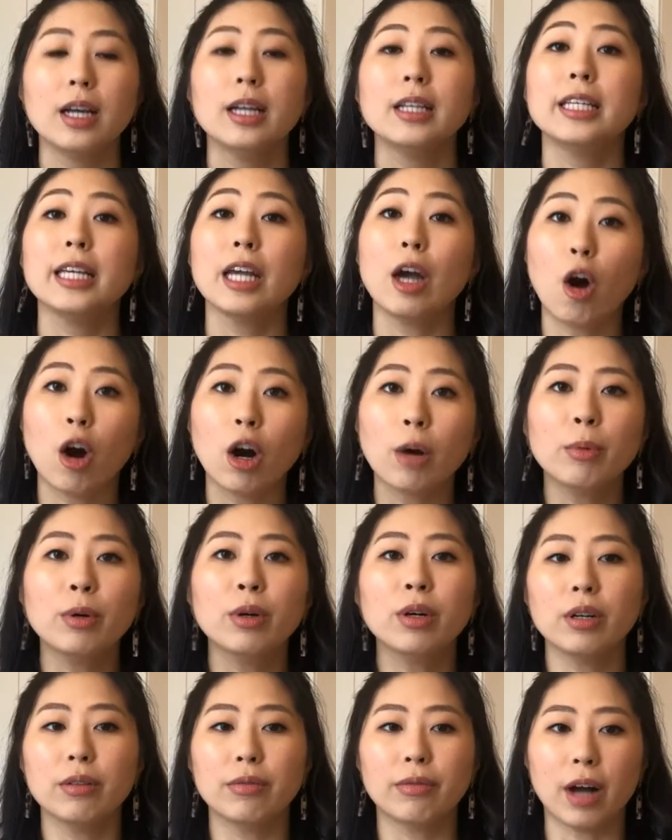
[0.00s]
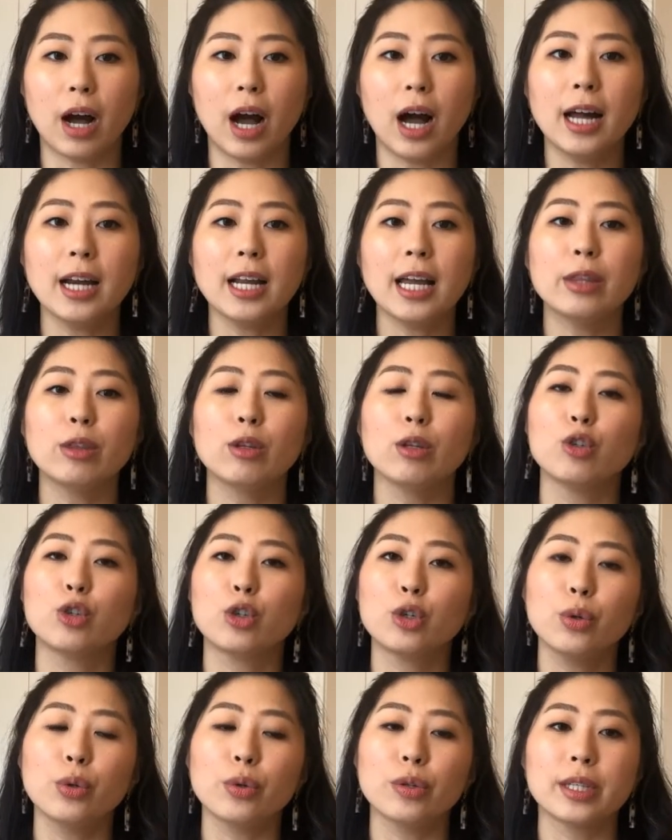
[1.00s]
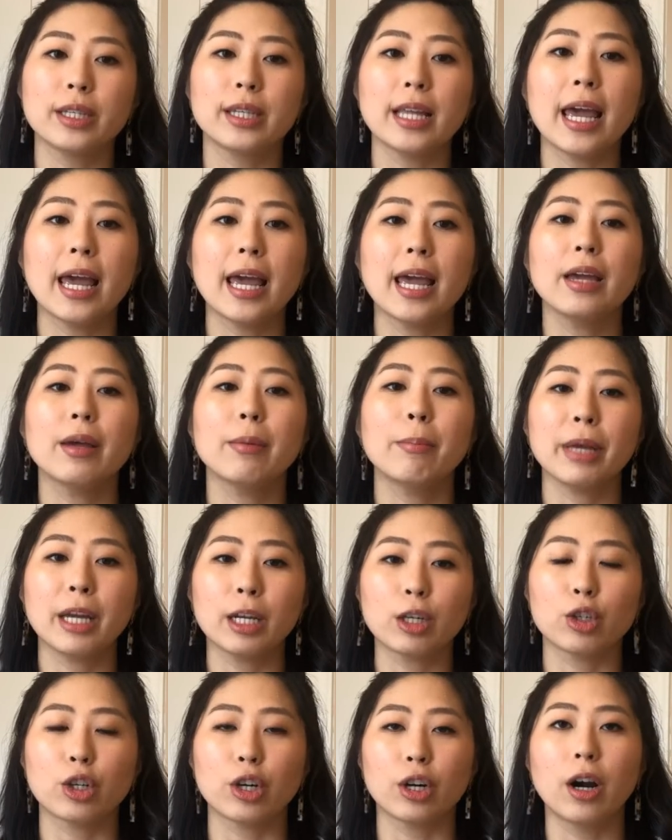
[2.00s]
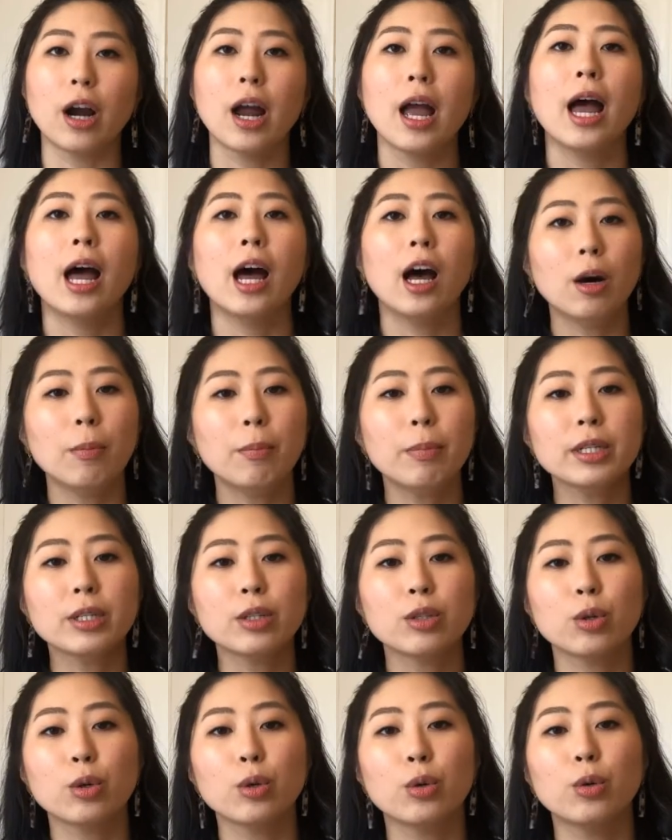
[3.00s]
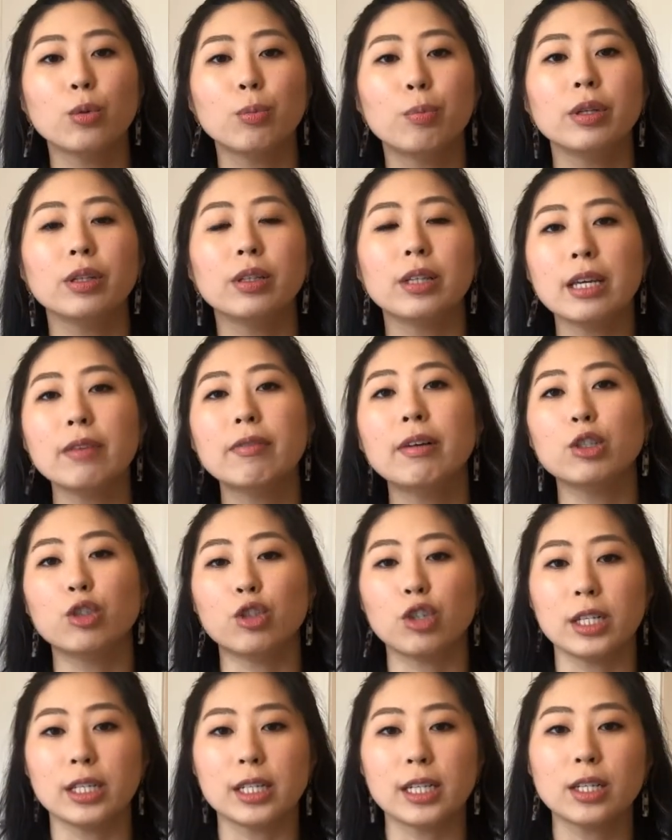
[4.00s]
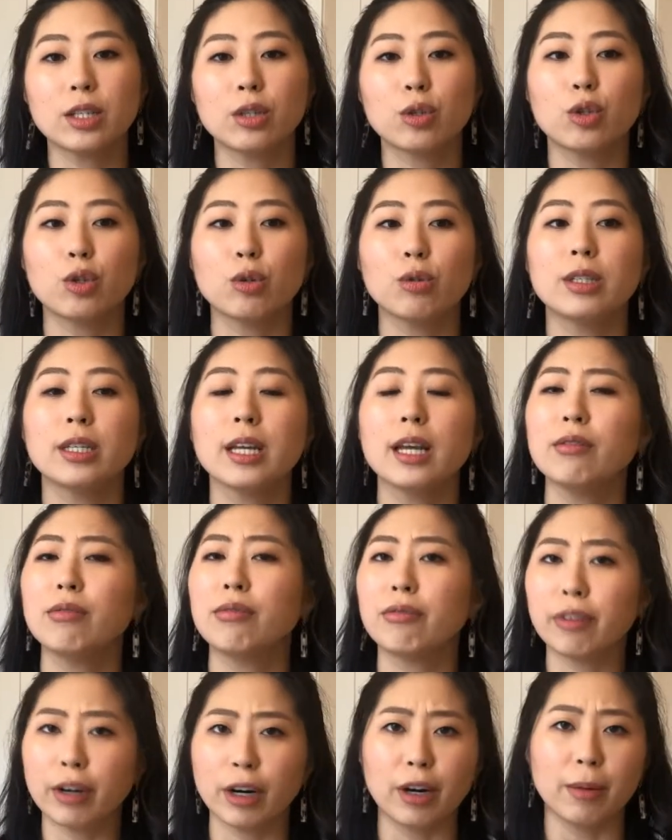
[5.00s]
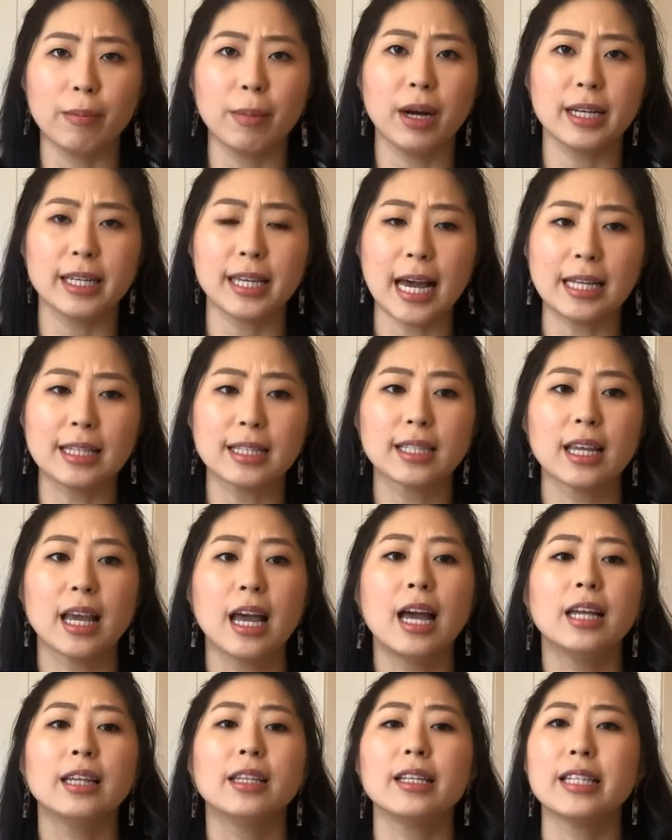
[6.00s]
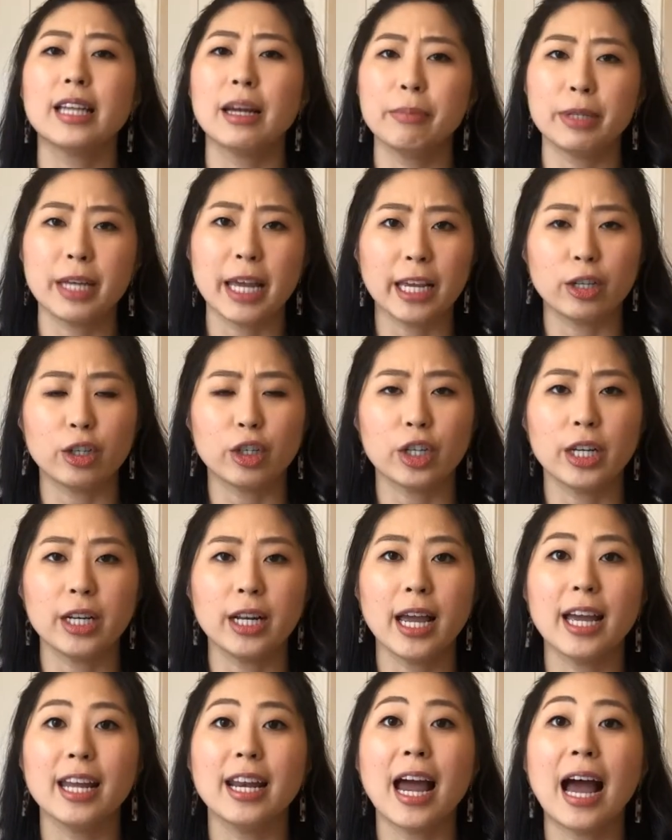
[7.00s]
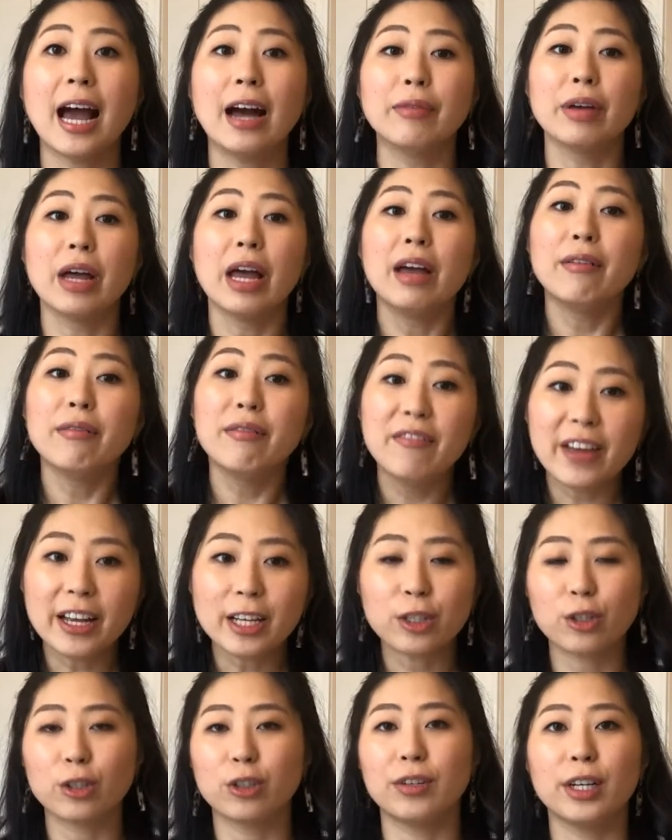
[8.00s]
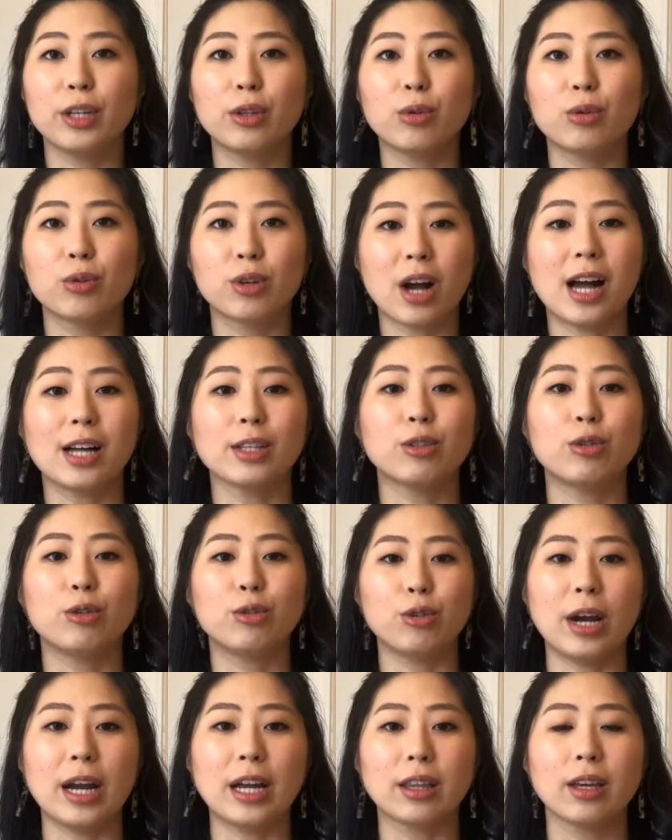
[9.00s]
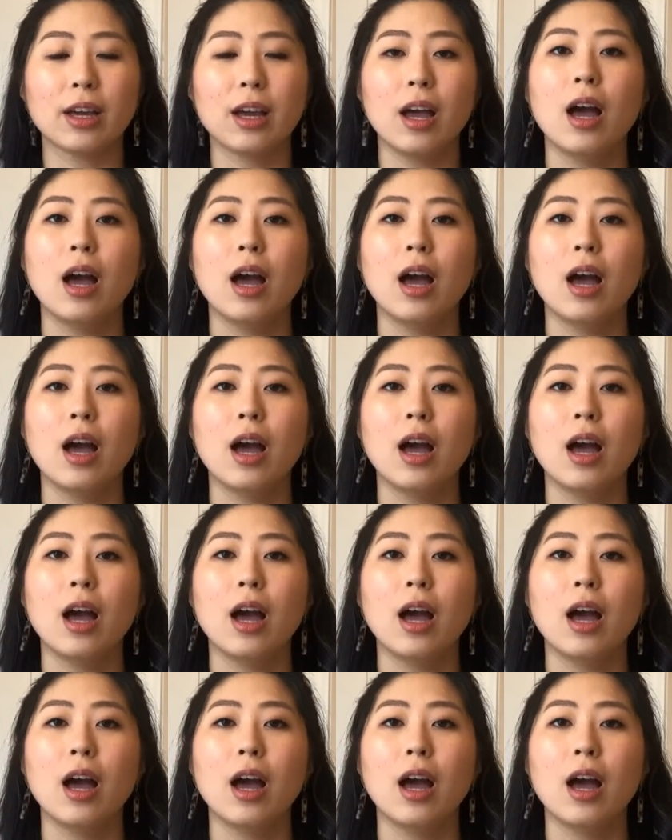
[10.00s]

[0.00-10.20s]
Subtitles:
The armor of God and the truths they picture help us who believe on Jesus to stand firm against the temptation and have victory through God's strength.